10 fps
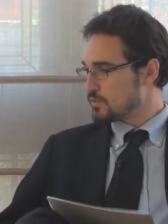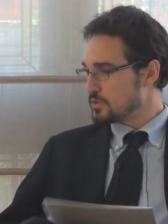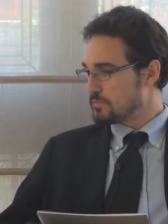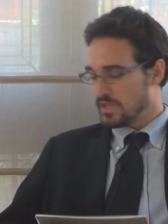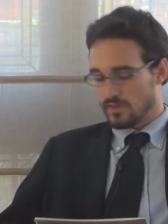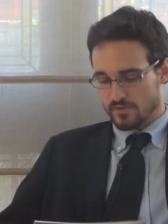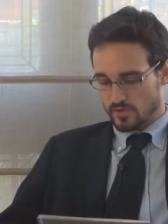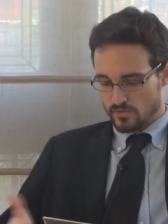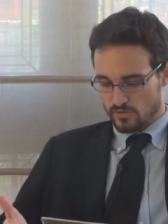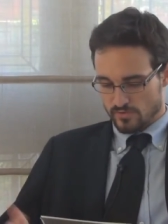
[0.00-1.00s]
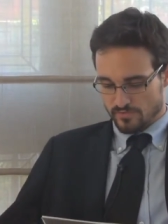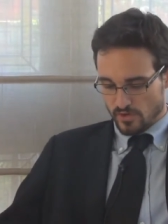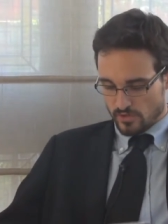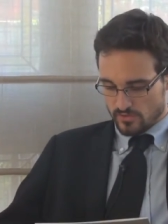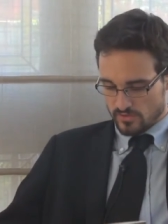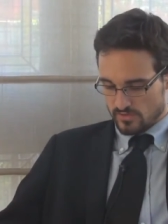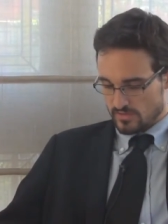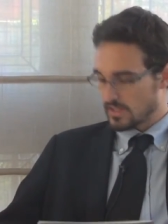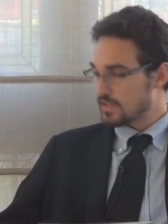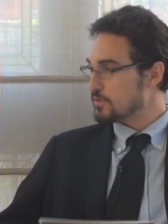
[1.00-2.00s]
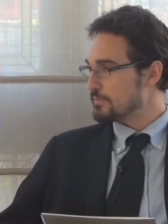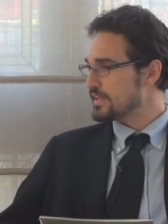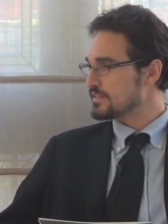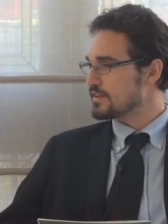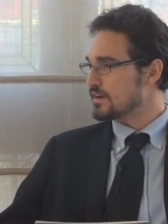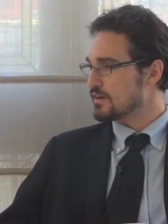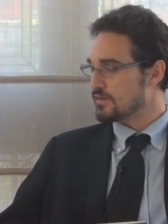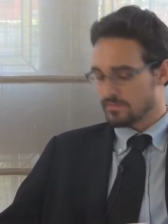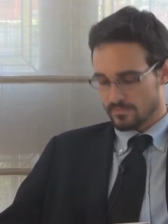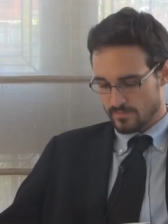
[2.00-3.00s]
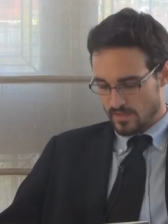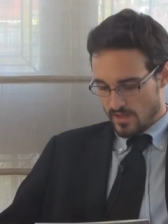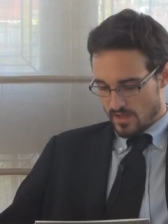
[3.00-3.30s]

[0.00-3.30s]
would be if you could focus a little bit on